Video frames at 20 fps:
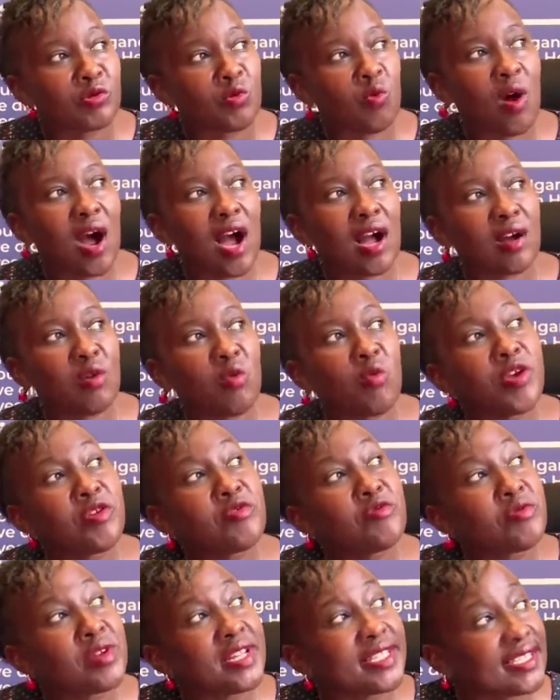work. We
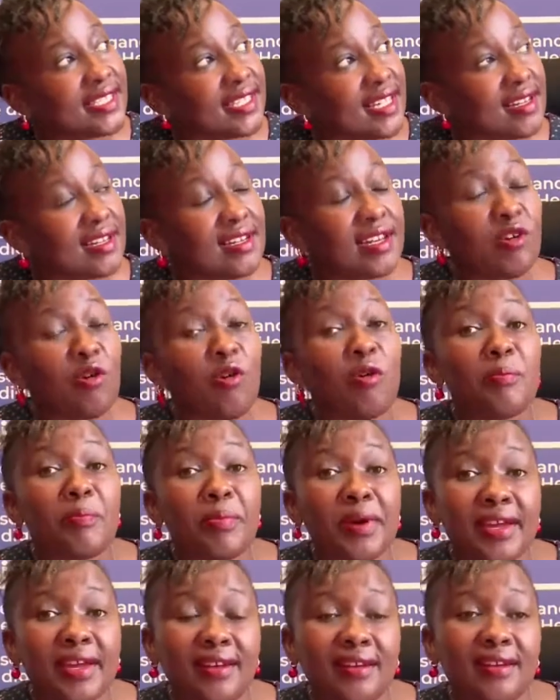recently
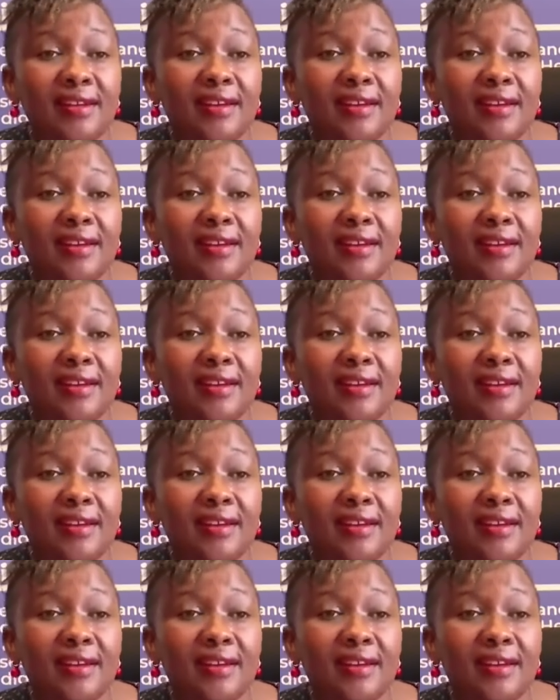opened